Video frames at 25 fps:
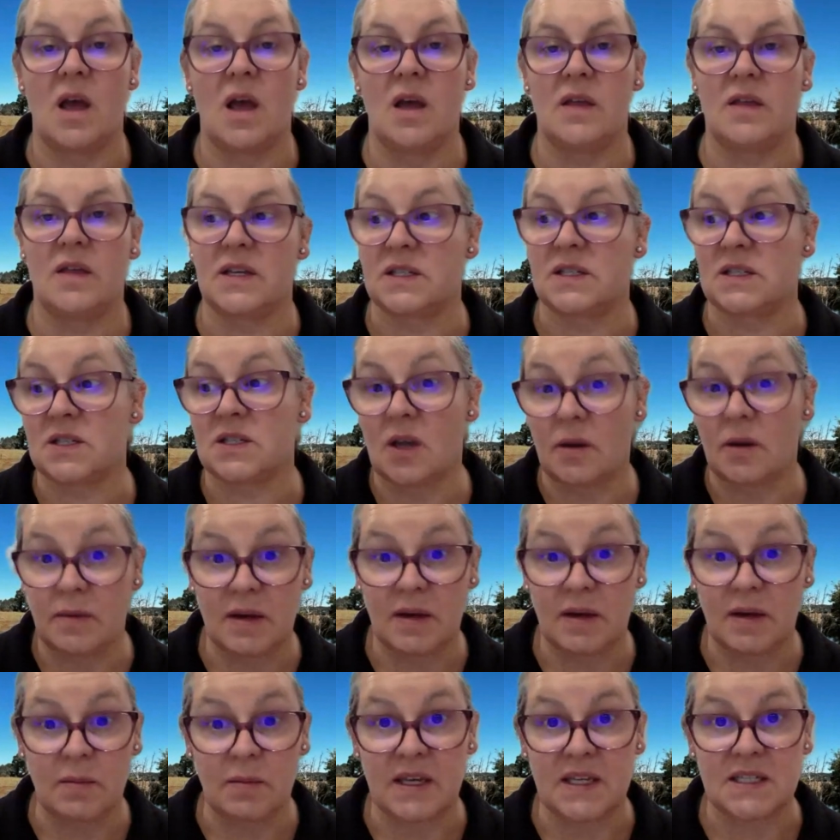There's so
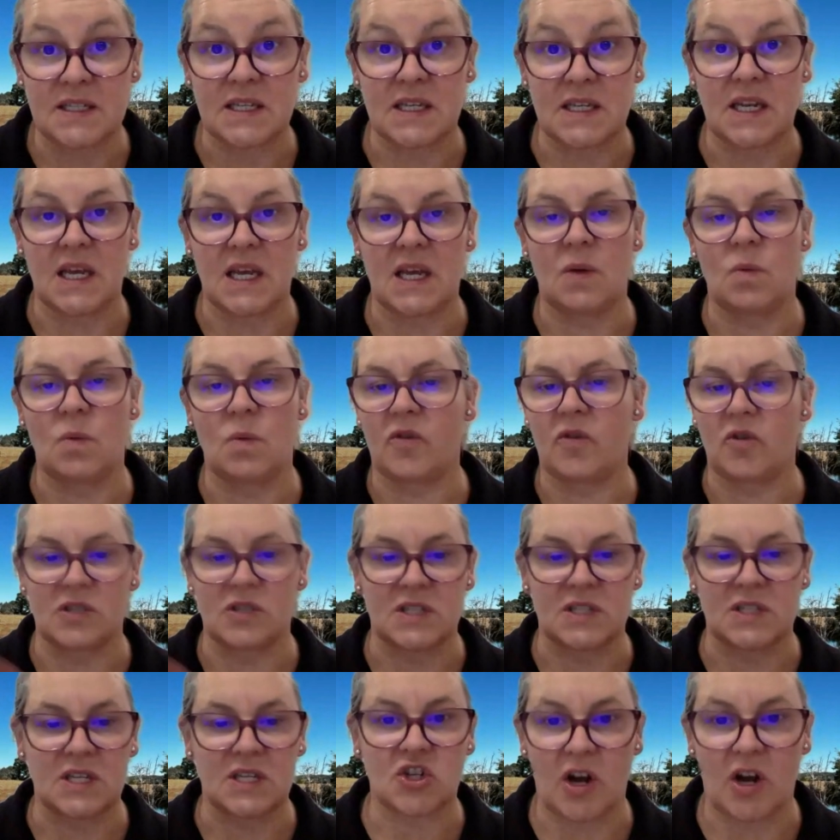many bees in here. We've got
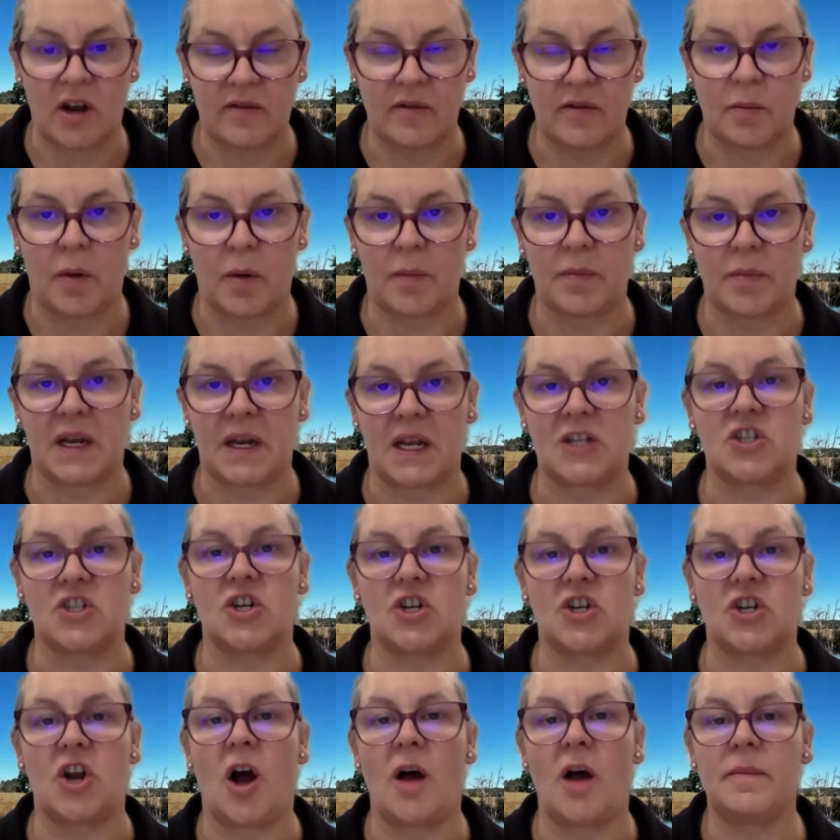such an
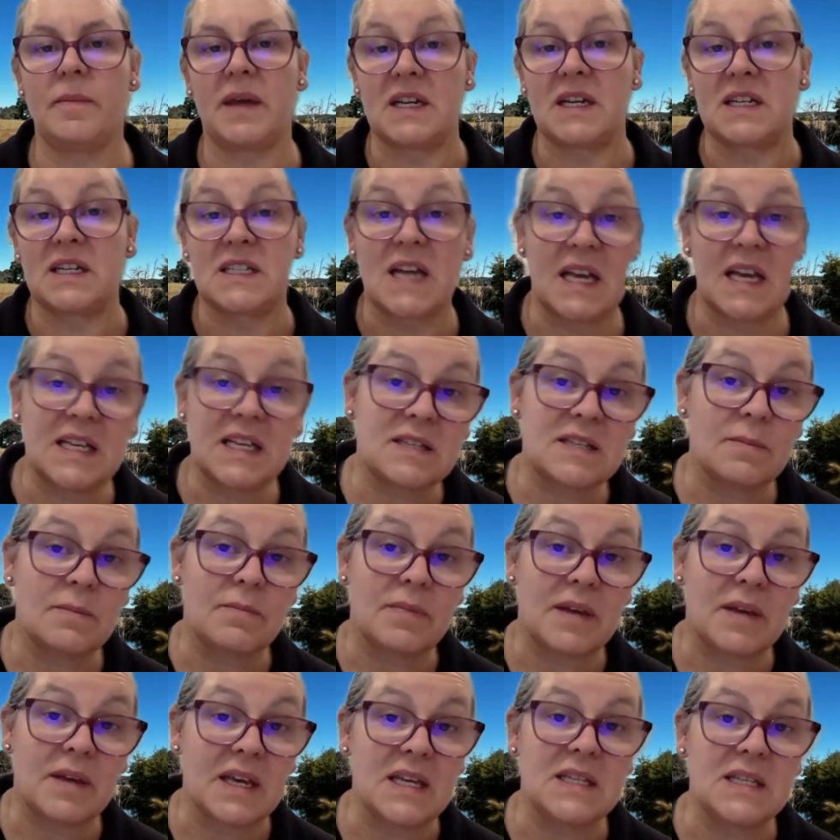overpopulation. I'm going to take some
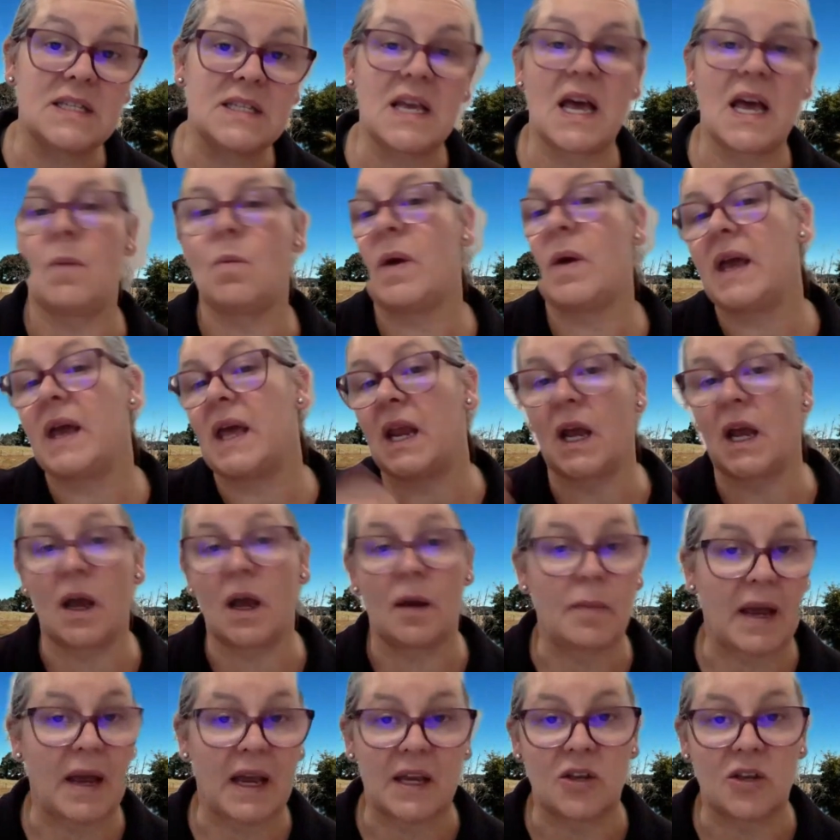bees and we're going to go
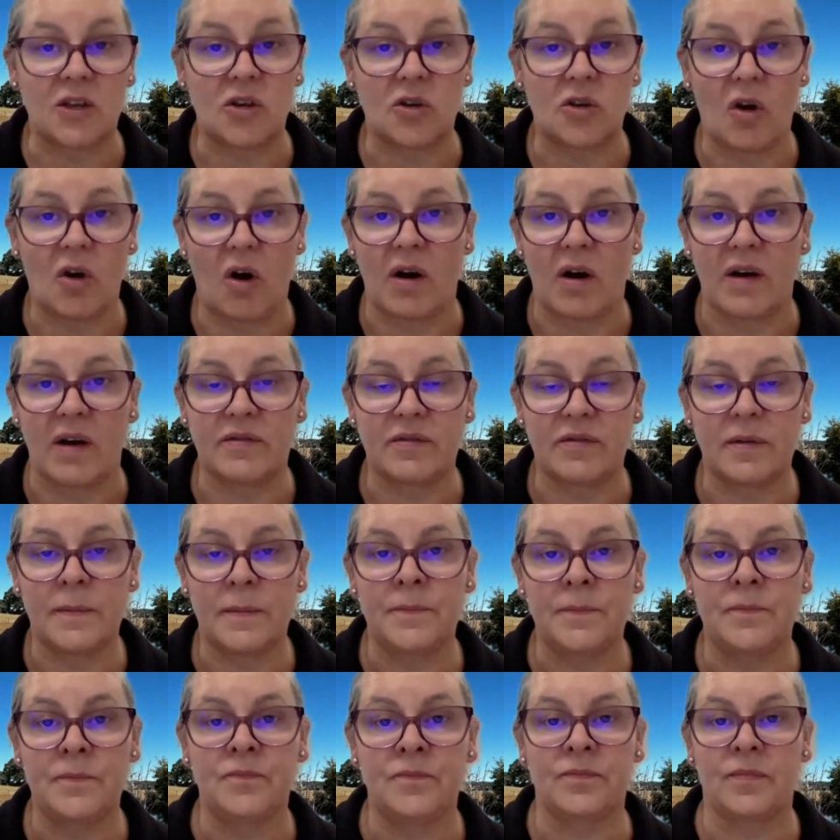make a new hive.
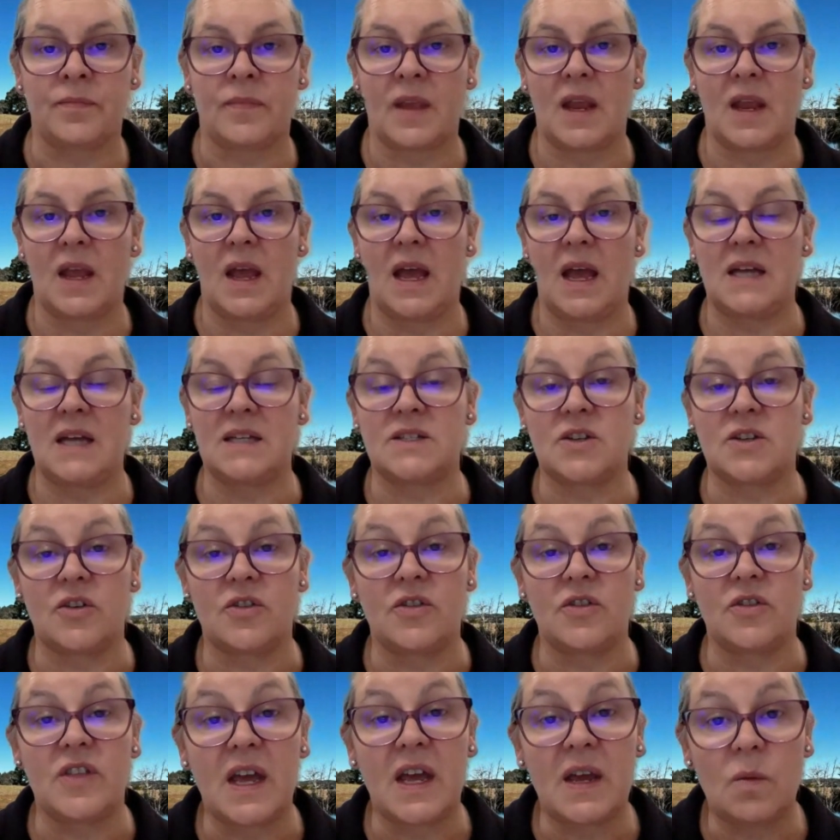And so
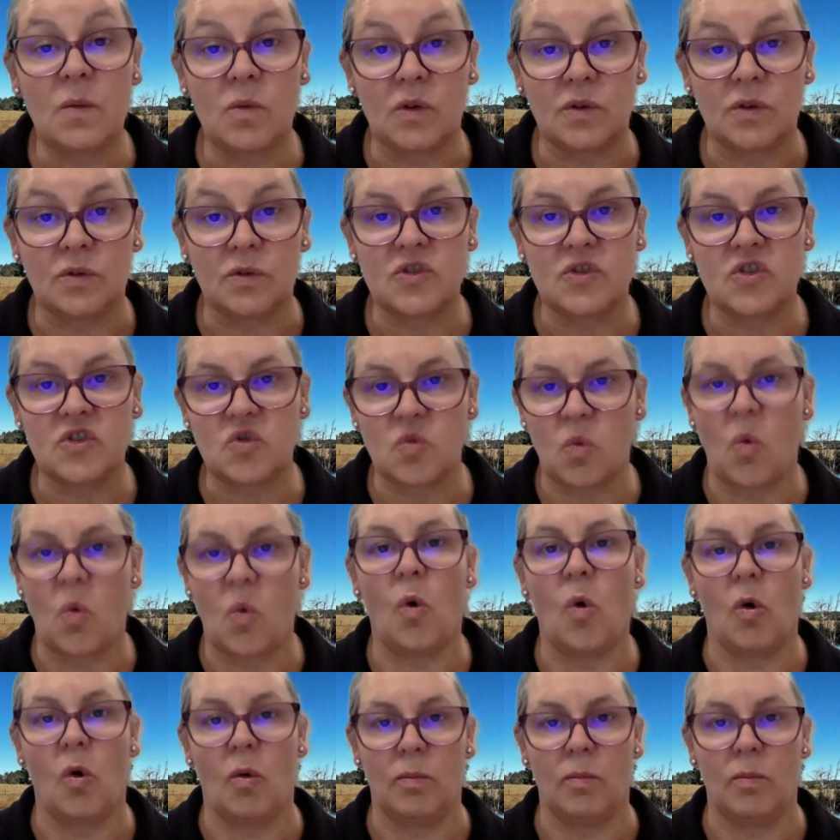they will
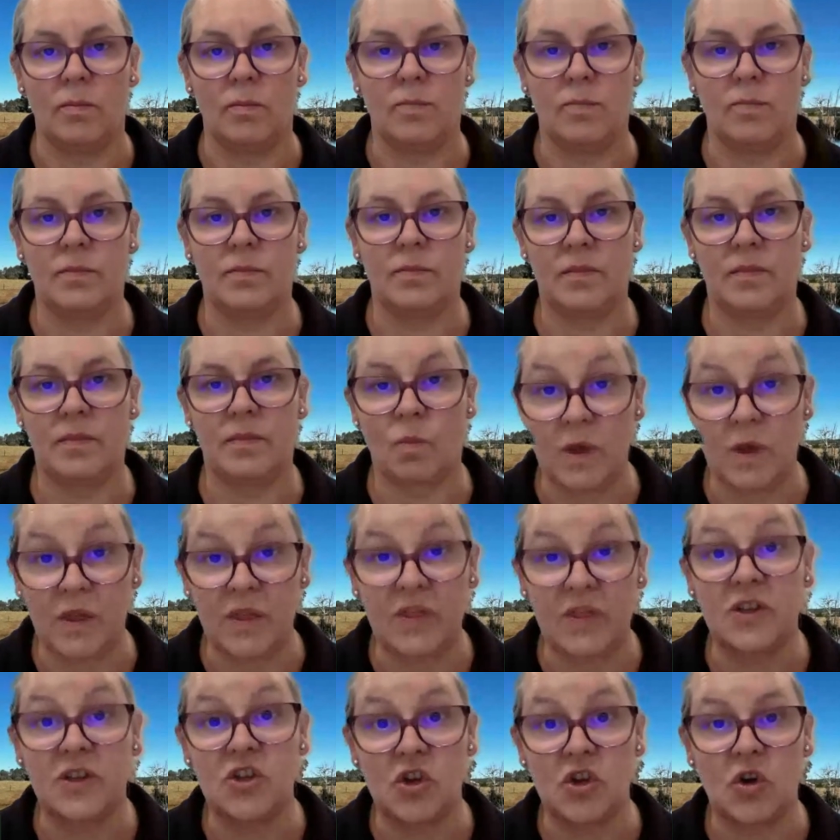swarm
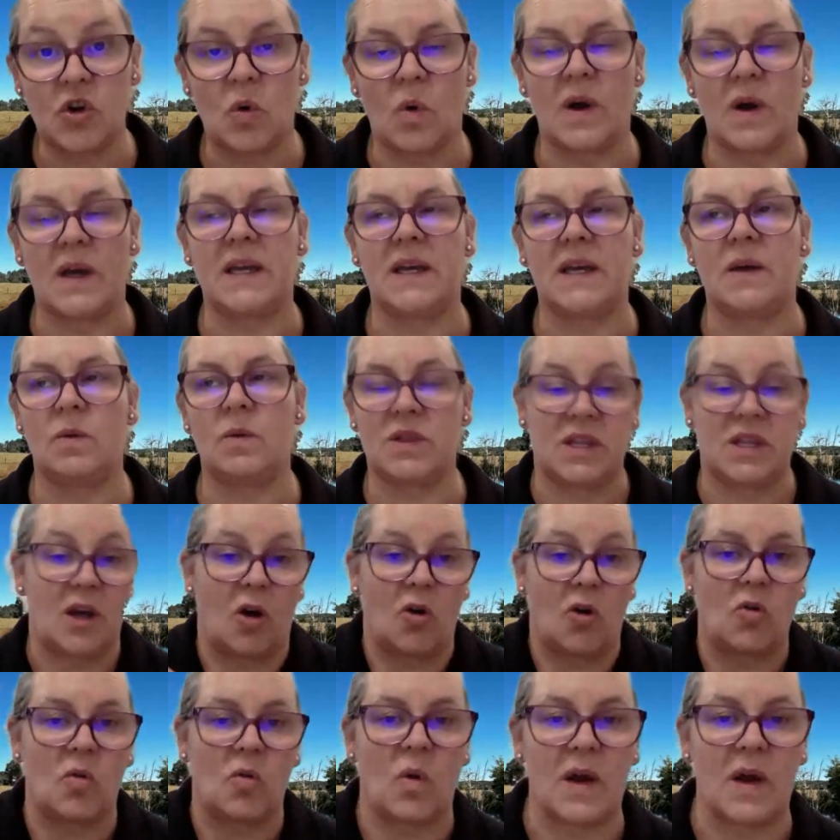with the new queen, with the
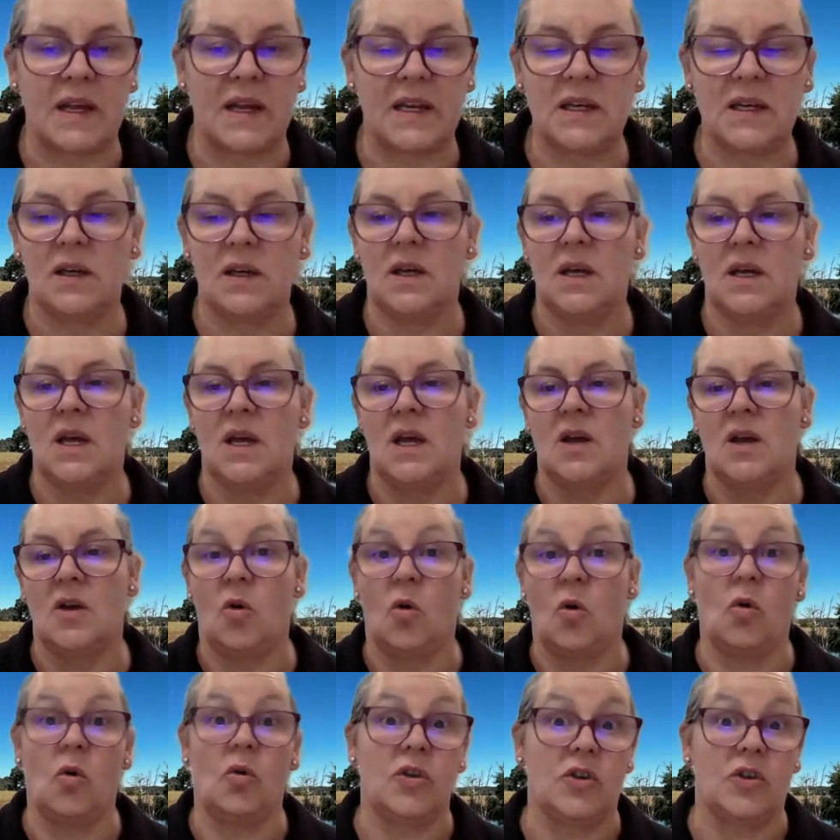old queen,
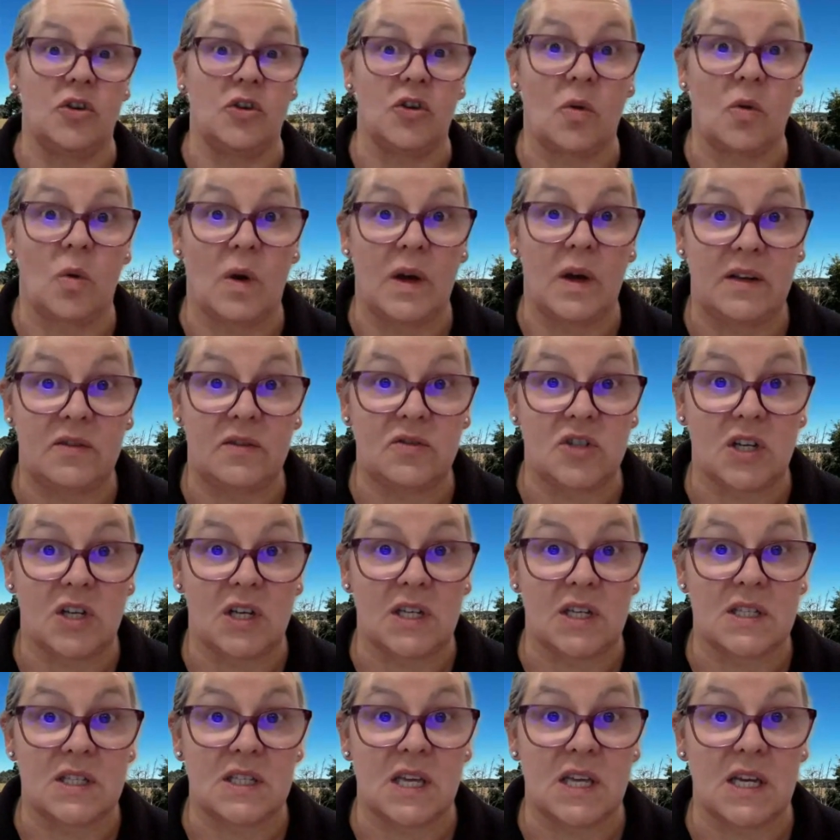or the new queen if she
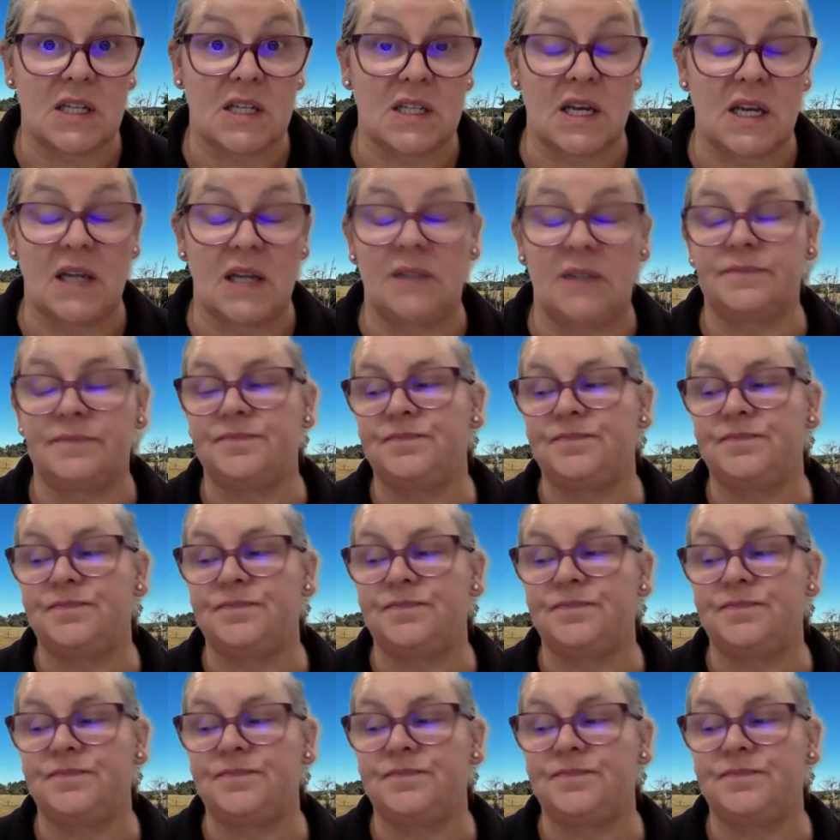gets kicked out,